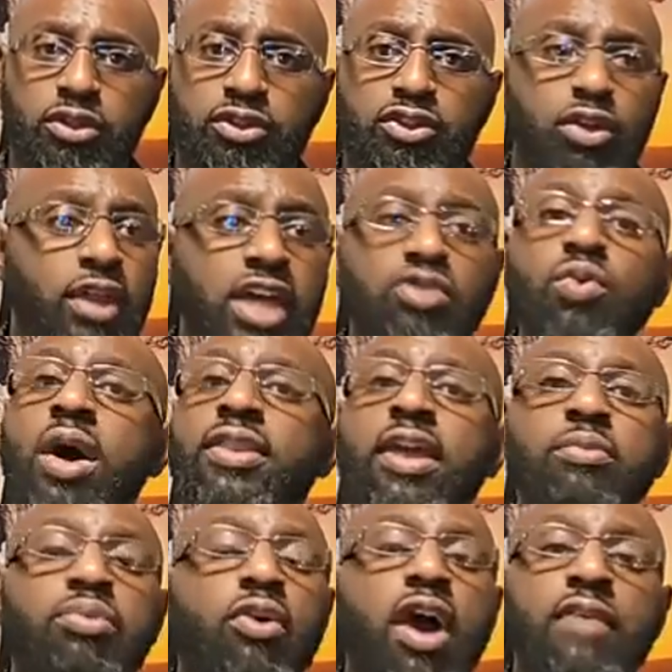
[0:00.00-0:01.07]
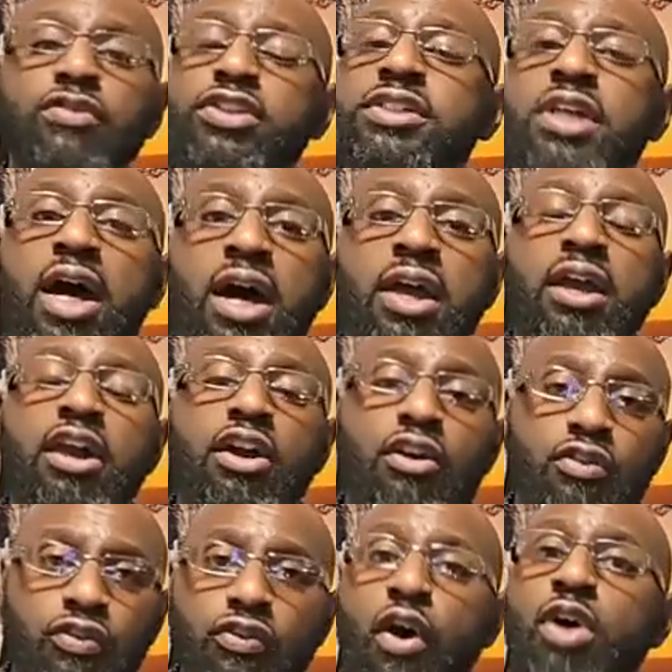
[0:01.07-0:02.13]
So that's why they prophesy
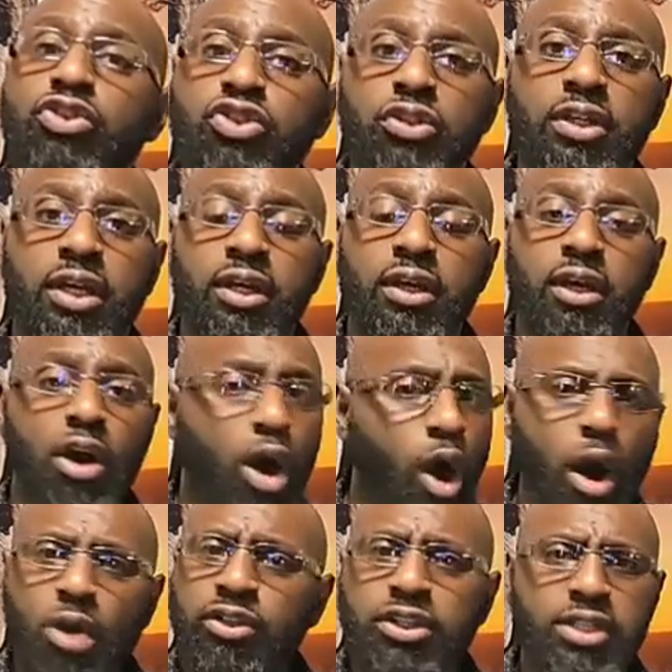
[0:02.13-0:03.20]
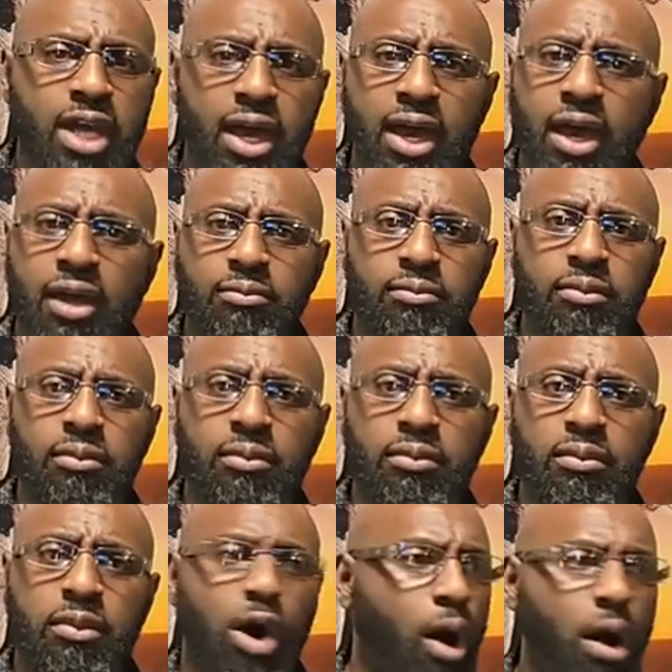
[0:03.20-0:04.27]
falsely all the time.
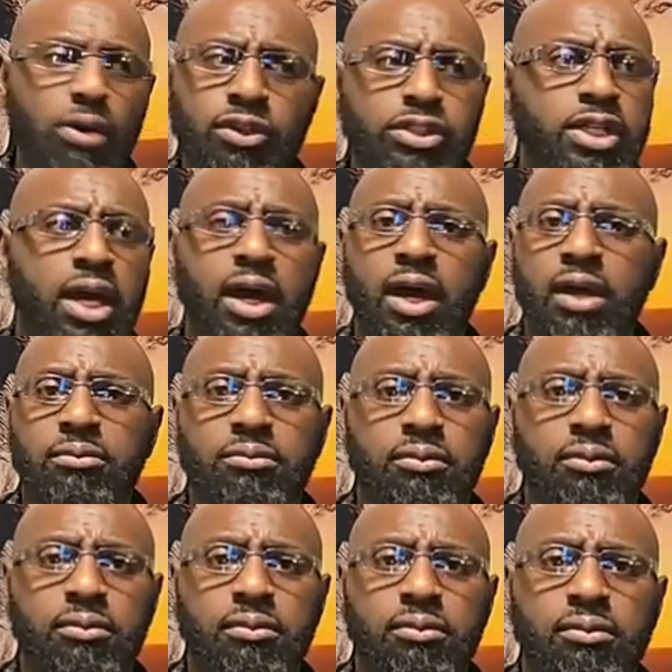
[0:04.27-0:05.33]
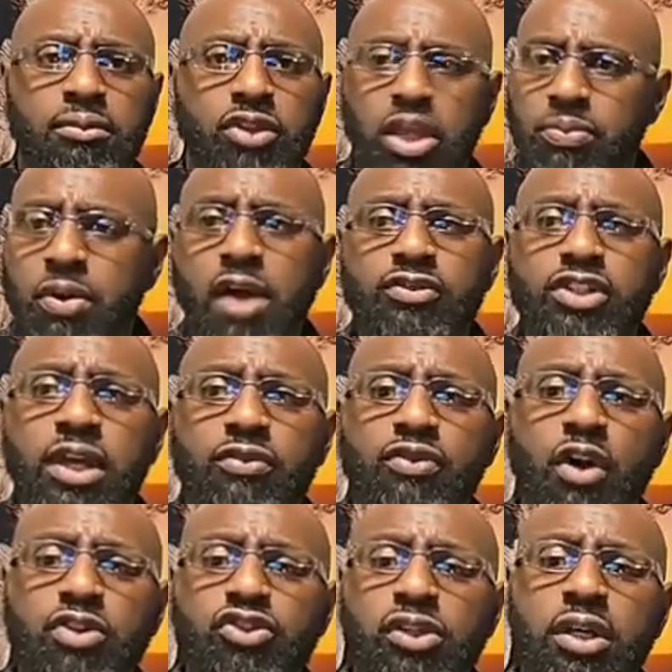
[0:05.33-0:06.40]
All the time. They prophesy
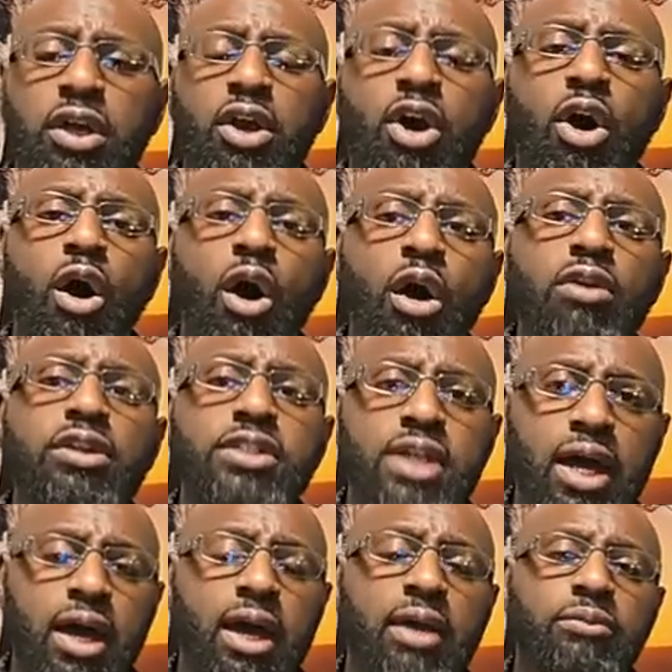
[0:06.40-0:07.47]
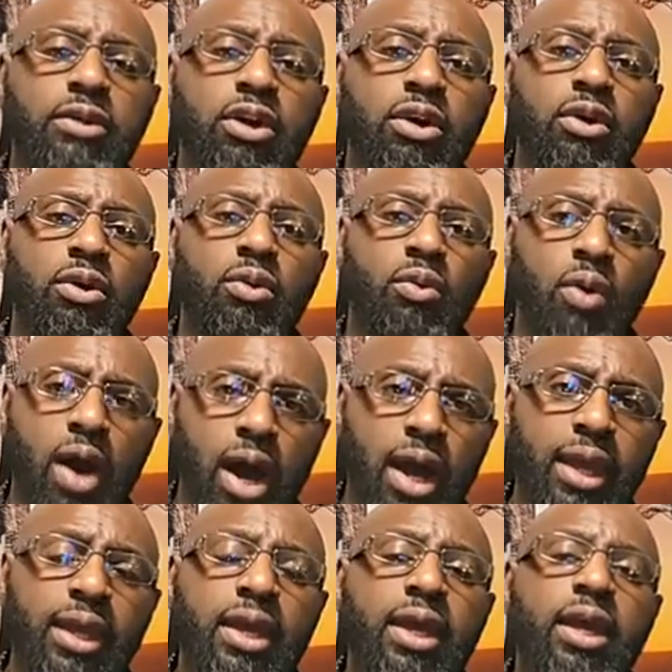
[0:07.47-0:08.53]
falsely all the time.
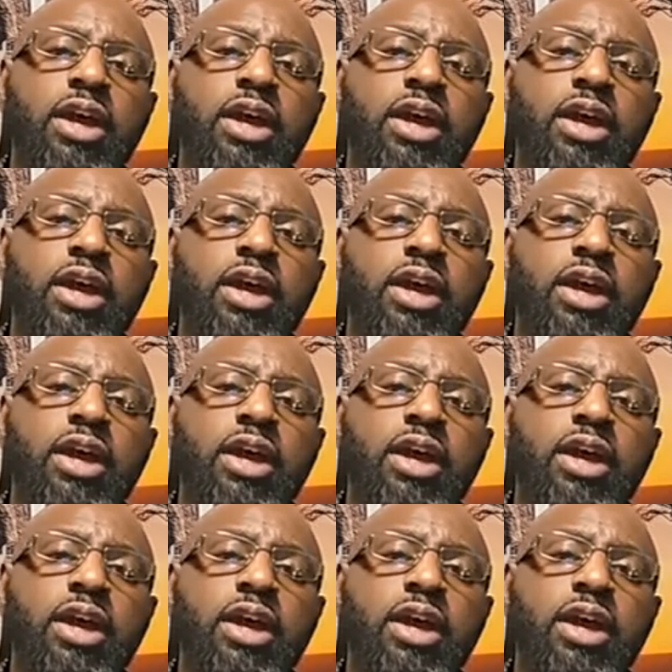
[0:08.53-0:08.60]
Why?